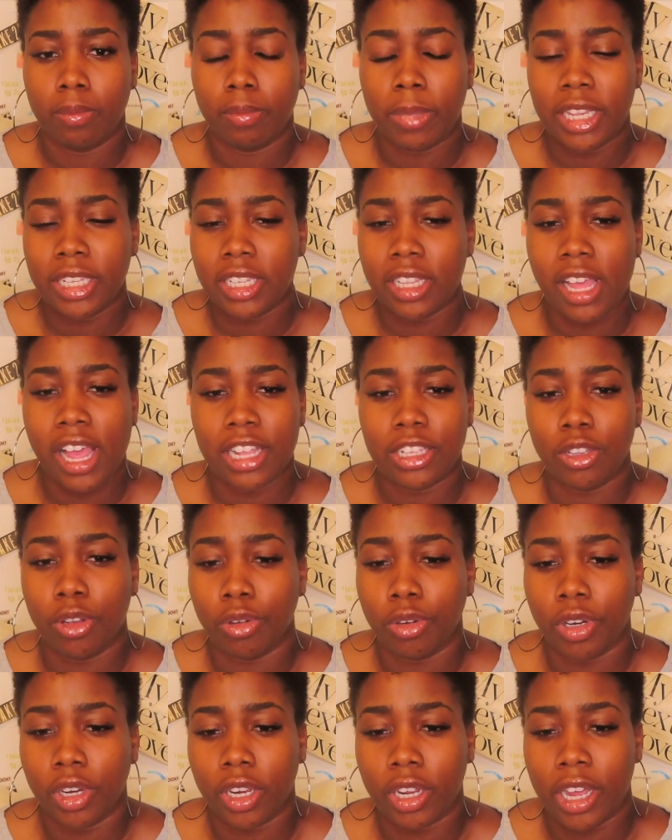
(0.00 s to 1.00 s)
basically I
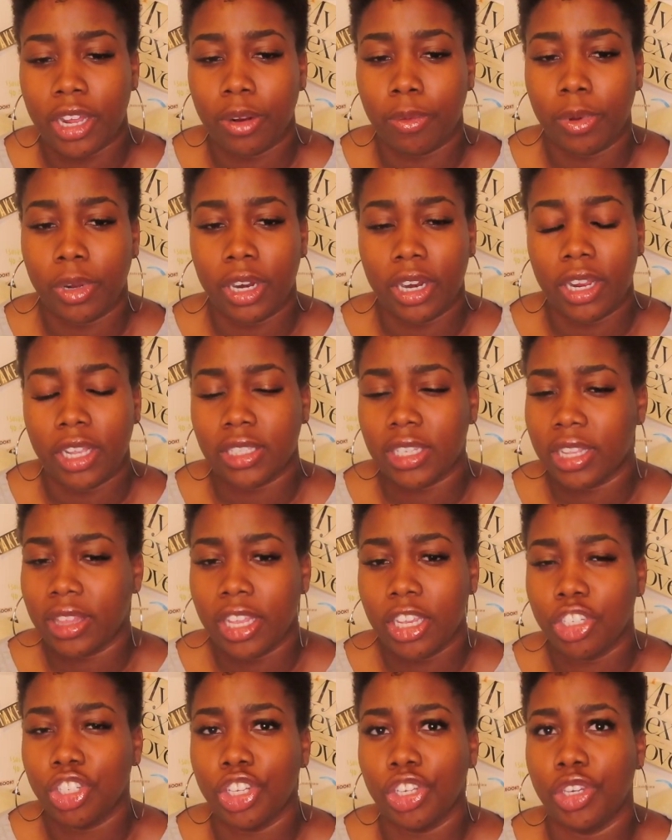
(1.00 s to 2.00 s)
told her kind of what it is. I
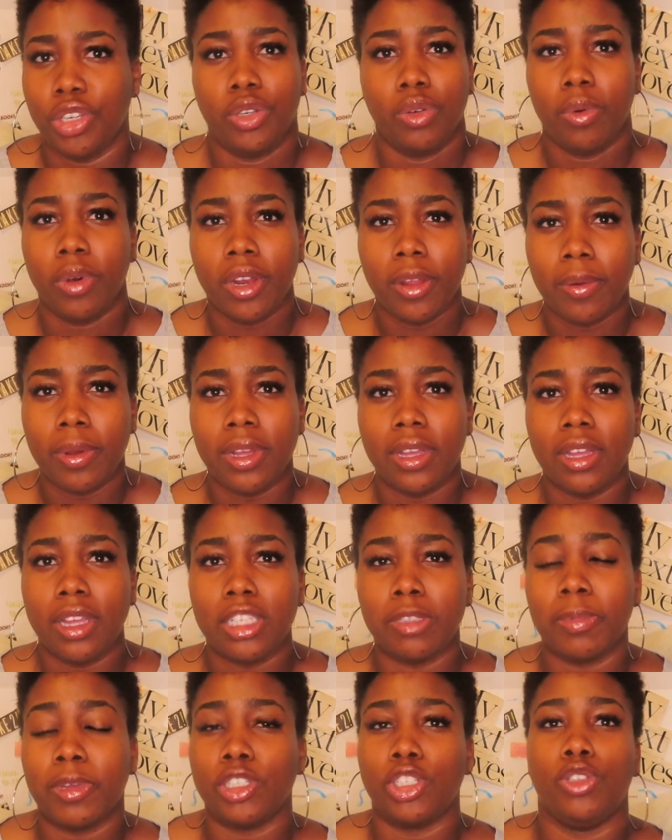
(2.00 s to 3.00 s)
think she knew what it
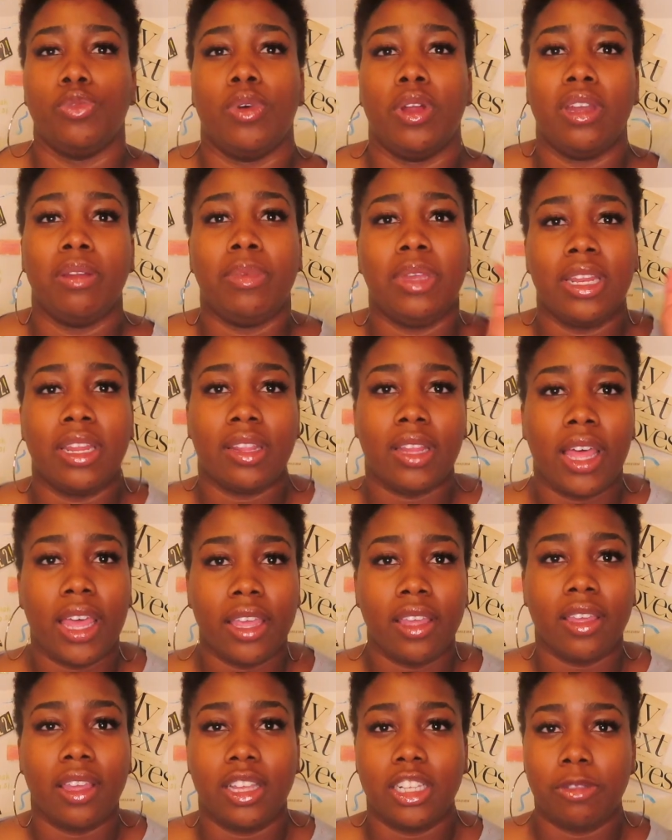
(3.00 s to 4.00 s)
was, but she wanted me to
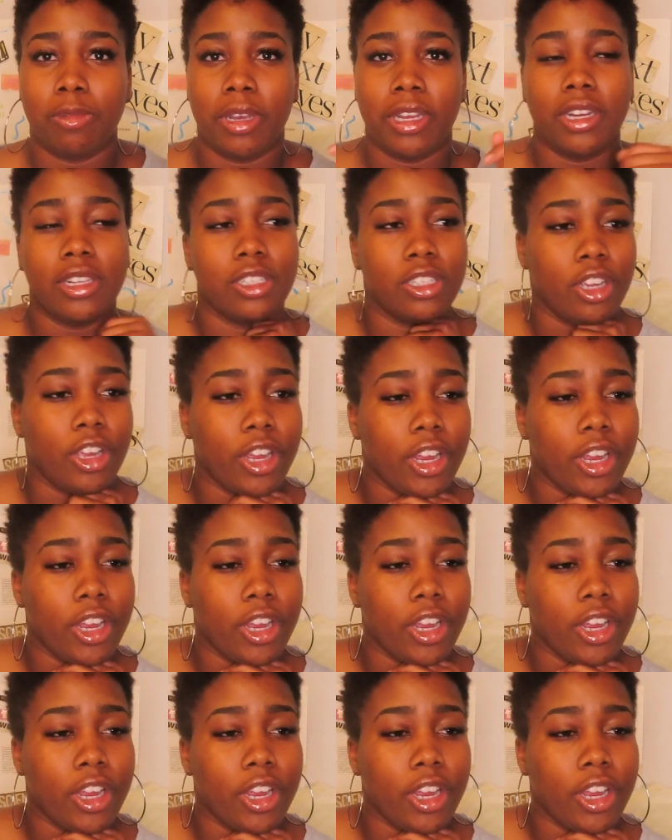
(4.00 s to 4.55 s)
like explain it to